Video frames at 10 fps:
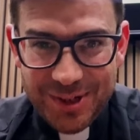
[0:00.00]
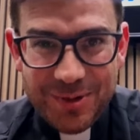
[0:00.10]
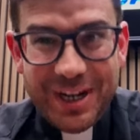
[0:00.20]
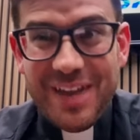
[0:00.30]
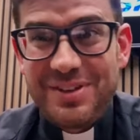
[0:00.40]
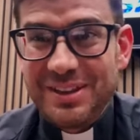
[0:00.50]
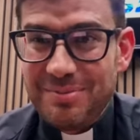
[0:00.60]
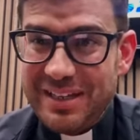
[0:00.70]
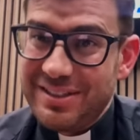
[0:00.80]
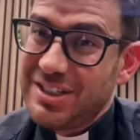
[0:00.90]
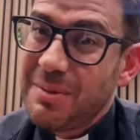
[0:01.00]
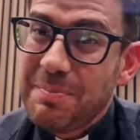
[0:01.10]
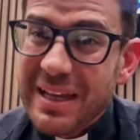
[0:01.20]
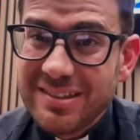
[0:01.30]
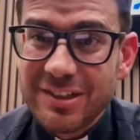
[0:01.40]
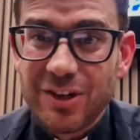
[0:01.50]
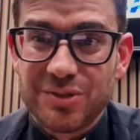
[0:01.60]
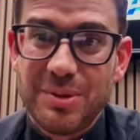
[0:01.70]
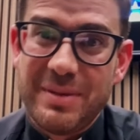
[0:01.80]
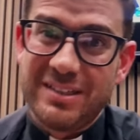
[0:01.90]
we're giving the message, the basic
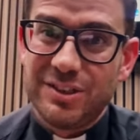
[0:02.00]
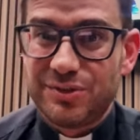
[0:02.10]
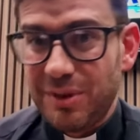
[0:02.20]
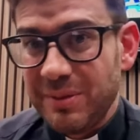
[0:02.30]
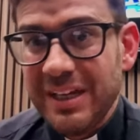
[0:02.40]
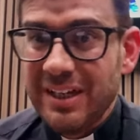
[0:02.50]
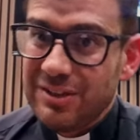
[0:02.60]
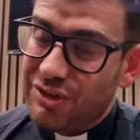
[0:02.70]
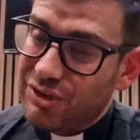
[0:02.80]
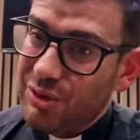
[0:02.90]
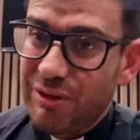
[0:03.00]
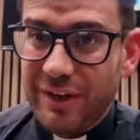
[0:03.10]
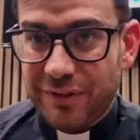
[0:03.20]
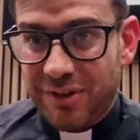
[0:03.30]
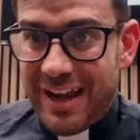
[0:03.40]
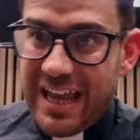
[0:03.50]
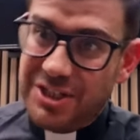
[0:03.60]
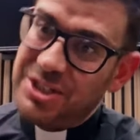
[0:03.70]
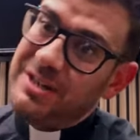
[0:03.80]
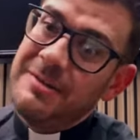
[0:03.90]
gospel message, from the story of
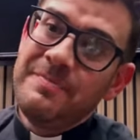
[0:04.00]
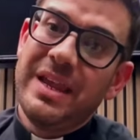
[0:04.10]
creation